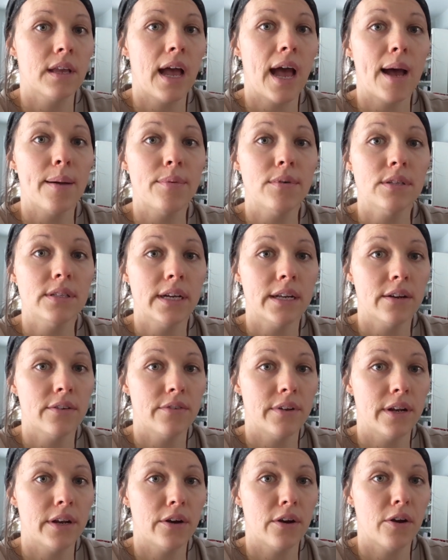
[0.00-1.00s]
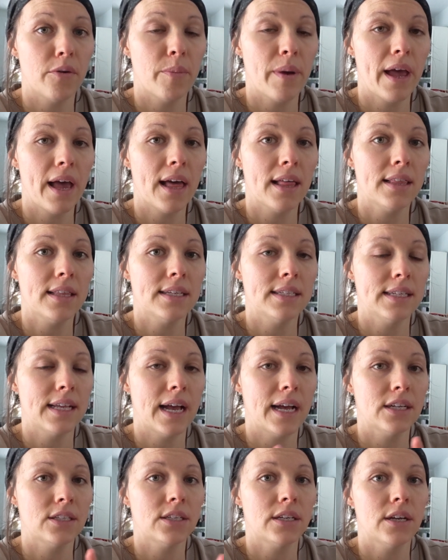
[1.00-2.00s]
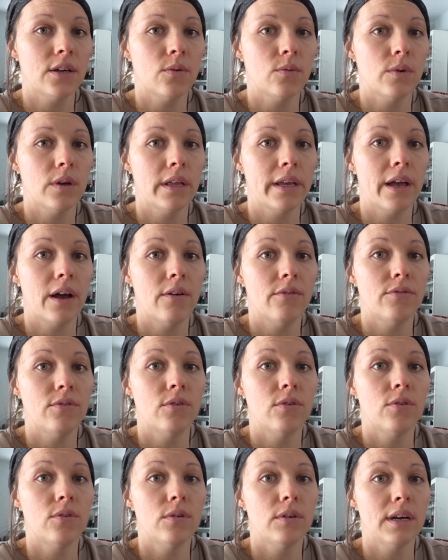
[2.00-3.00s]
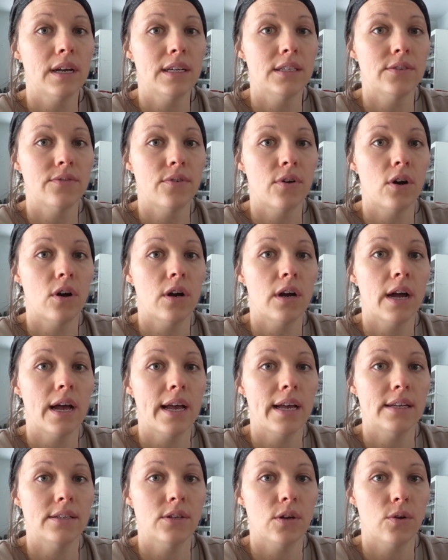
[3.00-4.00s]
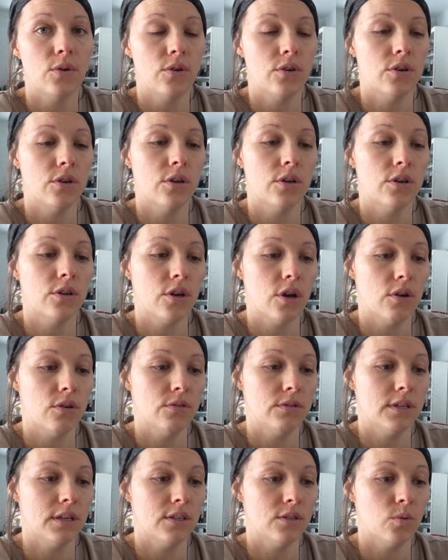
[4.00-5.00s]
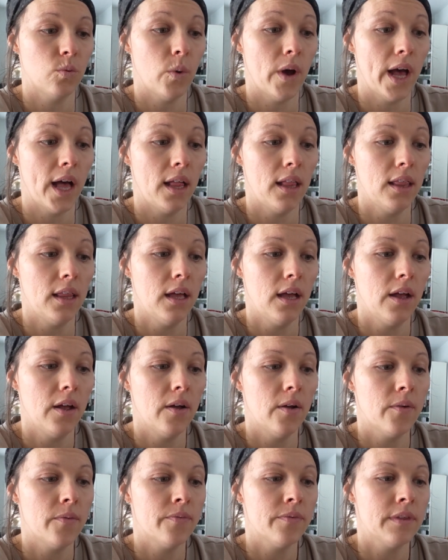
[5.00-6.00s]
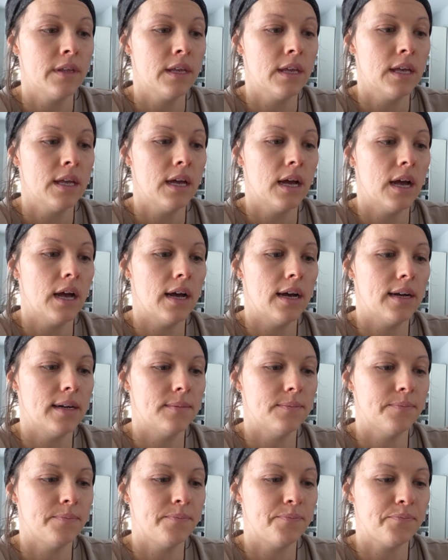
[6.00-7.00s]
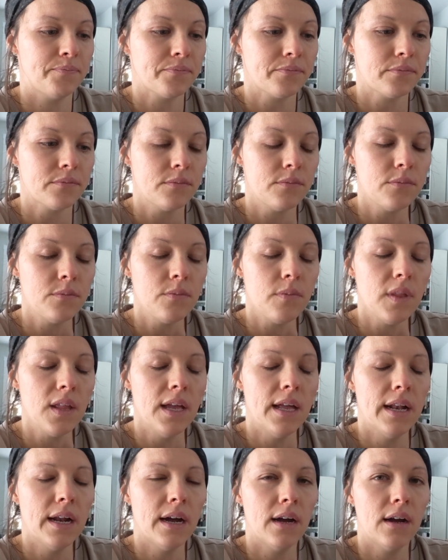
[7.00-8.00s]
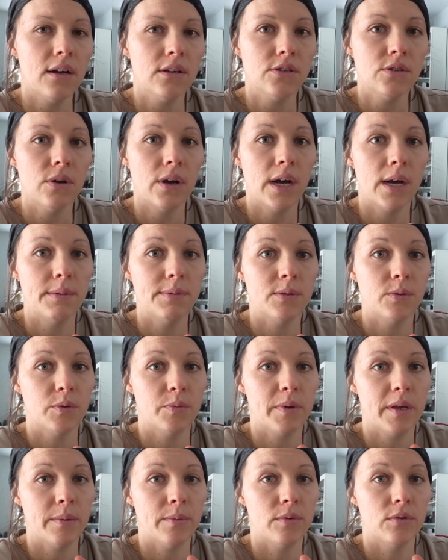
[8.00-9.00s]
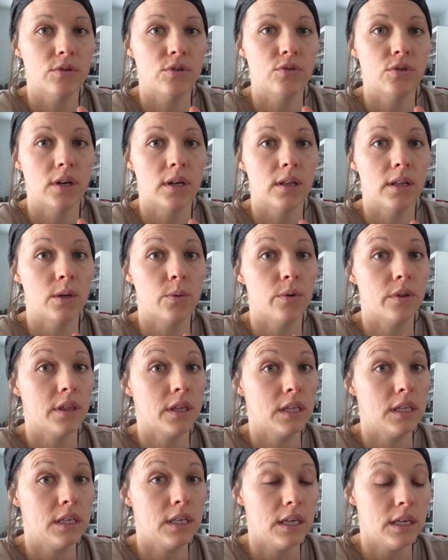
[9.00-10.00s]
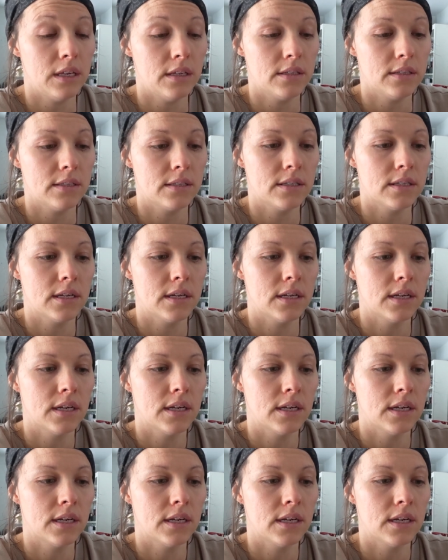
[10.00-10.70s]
Apple cider vinegar bath is actually really helpful as far as odor goes as well. And it also helps with people struggling with yeast.